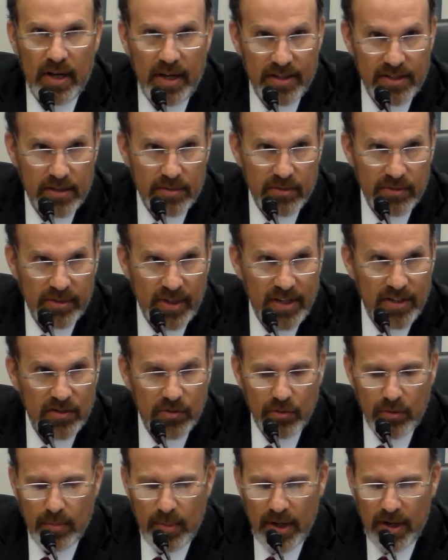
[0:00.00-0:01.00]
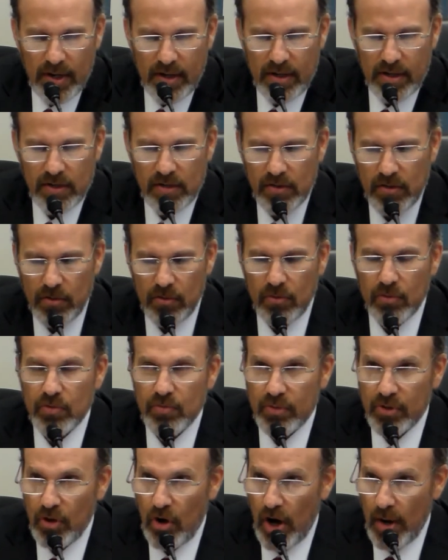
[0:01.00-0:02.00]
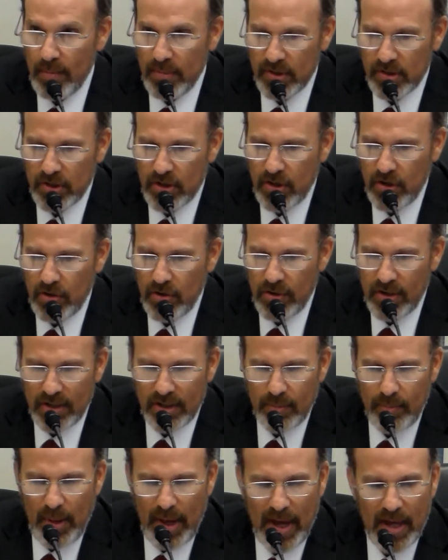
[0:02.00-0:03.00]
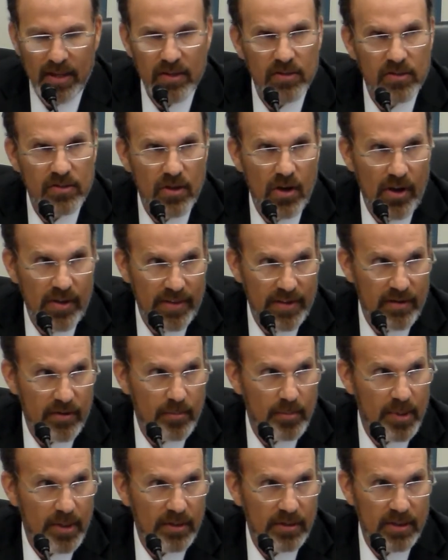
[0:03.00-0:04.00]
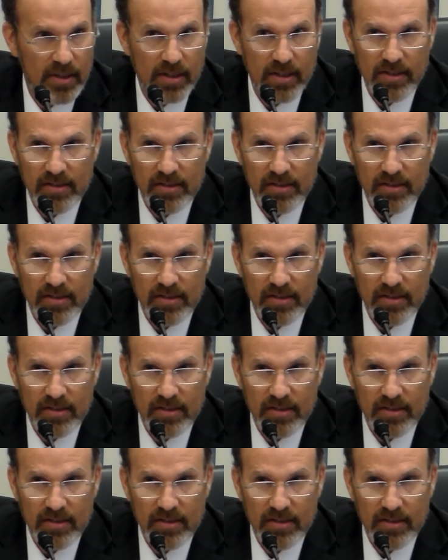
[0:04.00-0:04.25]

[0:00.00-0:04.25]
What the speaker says: as it relates to Americans whose retirement security depends on their ability